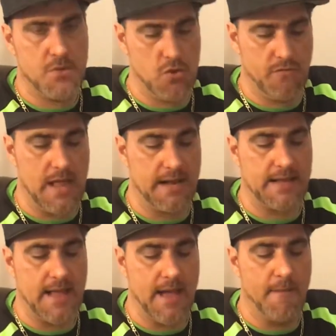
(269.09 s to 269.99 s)
move
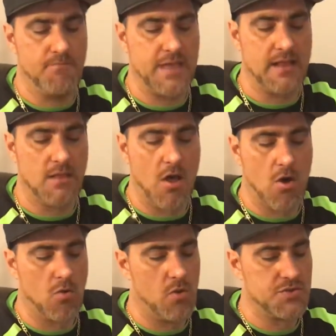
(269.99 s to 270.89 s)
like that. That
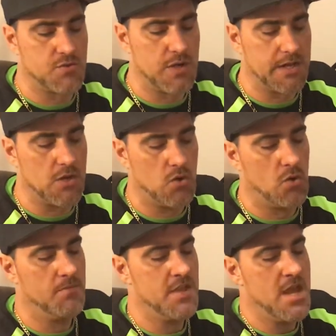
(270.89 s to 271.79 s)
longer one's really
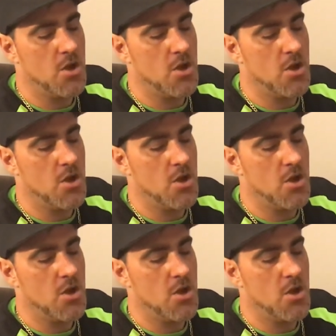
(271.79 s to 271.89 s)
cool.